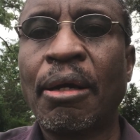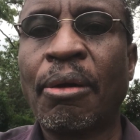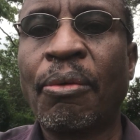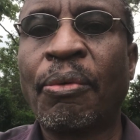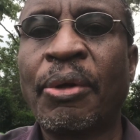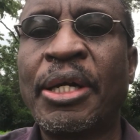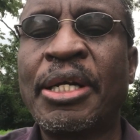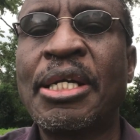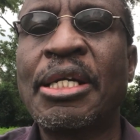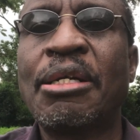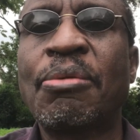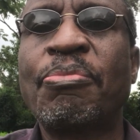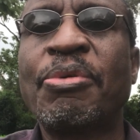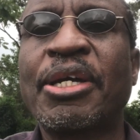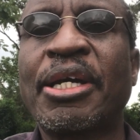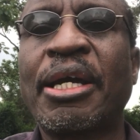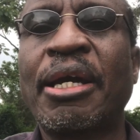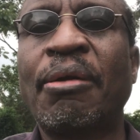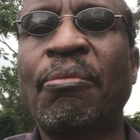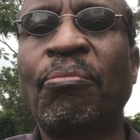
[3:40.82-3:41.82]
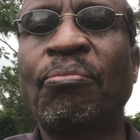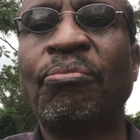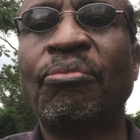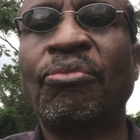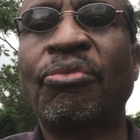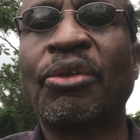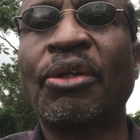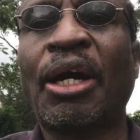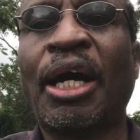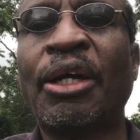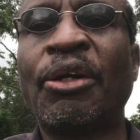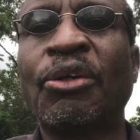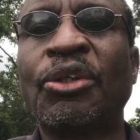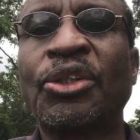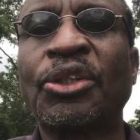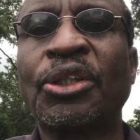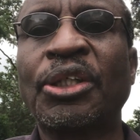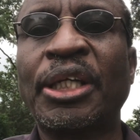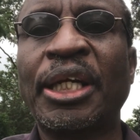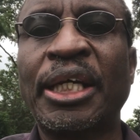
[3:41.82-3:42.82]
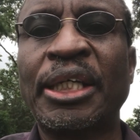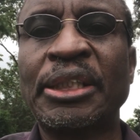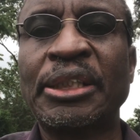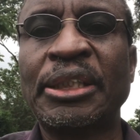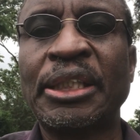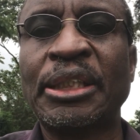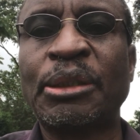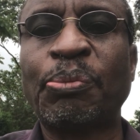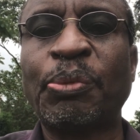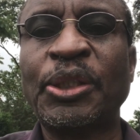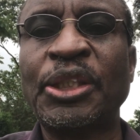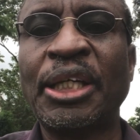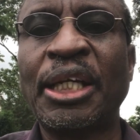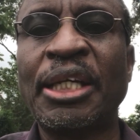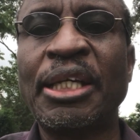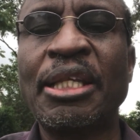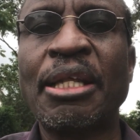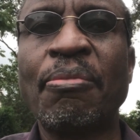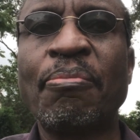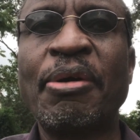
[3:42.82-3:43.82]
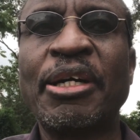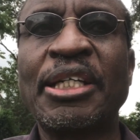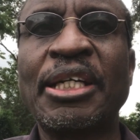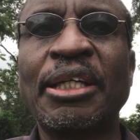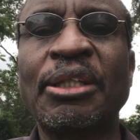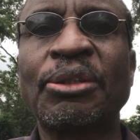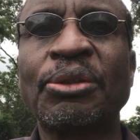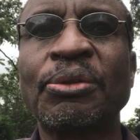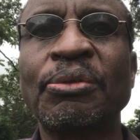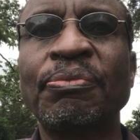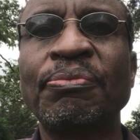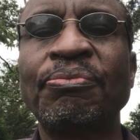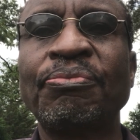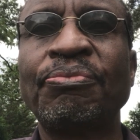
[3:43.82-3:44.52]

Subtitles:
when it became notorious, especially in the matatu,